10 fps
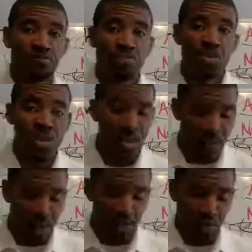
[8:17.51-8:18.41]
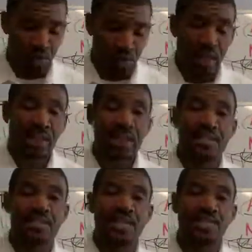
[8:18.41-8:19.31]
You didn't even have to create a
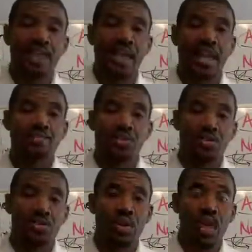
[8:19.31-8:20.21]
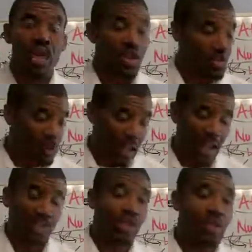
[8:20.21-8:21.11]
list. They just came to you. You could
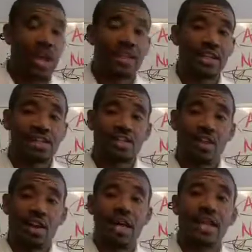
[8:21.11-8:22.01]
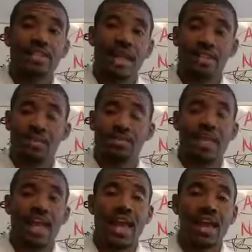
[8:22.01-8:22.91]
actually create a list and start contacting them and
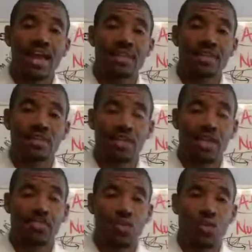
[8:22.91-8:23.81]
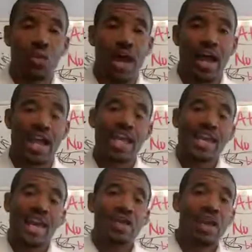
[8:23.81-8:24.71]
say, hey, I got some information for you. Why?
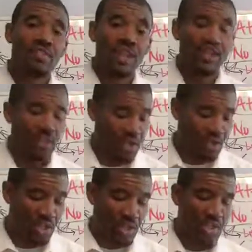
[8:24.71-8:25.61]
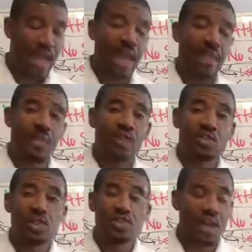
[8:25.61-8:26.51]
Now you have evidence. You can say, hey, I made
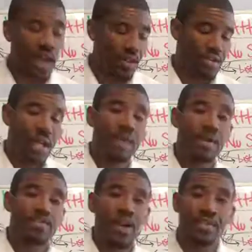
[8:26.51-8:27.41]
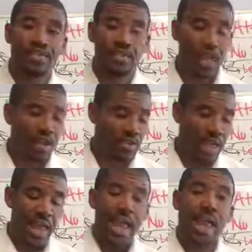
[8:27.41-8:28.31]
$300. Hey, I made $500.
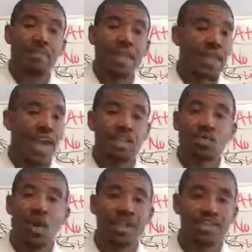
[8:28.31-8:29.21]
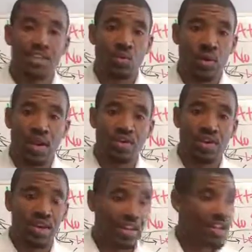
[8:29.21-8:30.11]
Hey, I made XYZ, whatever
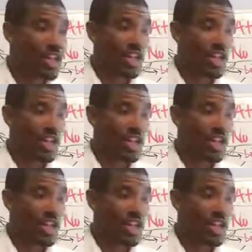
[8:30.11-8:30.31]
it is.